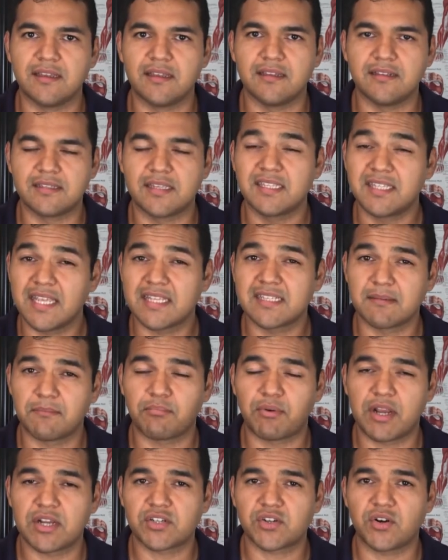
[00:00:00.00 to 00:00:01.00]
uh, to take some
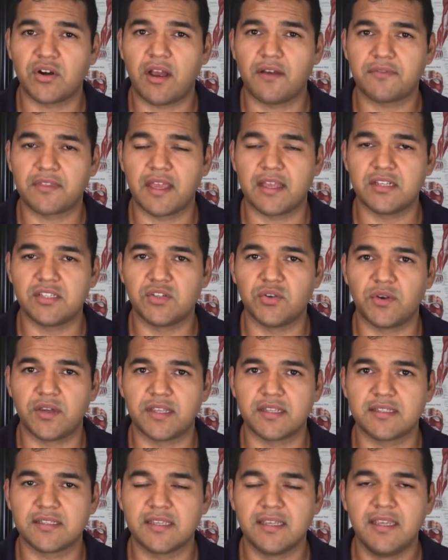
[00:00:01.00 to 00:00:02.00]
pressure off that
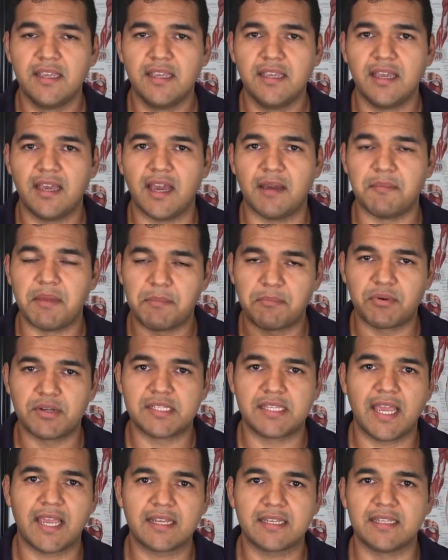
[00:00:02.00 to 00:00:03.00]
joint um, and
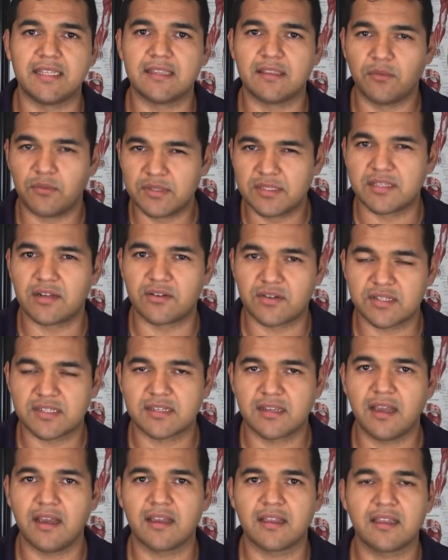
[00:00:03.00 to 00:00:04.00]
protect it, the ones that are
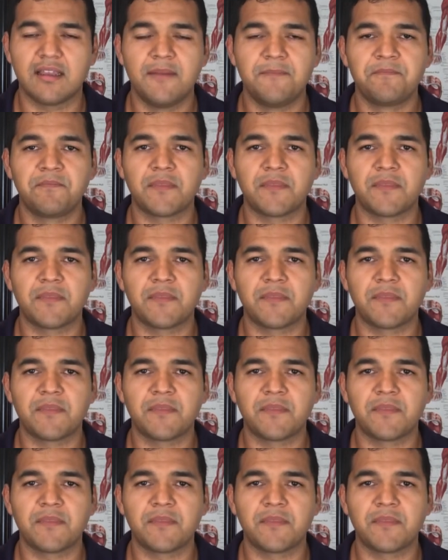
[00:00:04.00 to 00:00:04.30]
stuck.